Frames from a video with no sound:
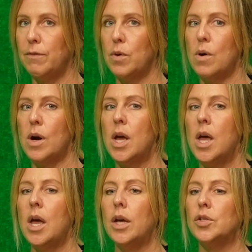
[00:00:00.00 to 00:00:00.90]
you for.
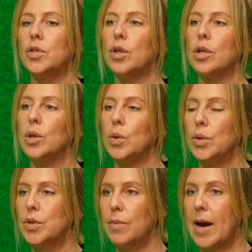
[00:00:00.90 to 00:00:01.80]
So the
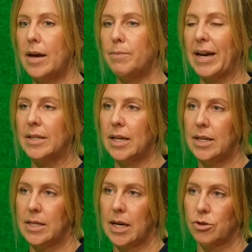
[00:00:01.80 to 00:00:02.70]
laws around
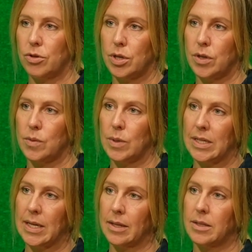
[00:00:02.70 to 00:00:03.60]
backdating tax returns with
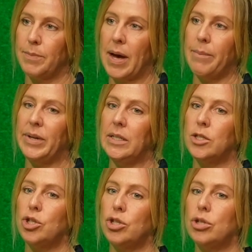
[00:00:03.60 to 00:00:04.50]
the tax department
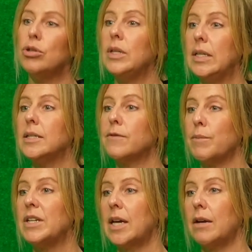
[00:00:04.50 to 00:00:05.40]
is 2 years
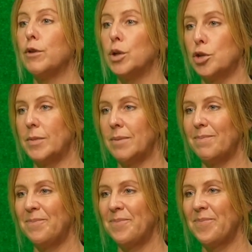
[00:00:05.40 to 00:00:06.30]
from the date of lodgement.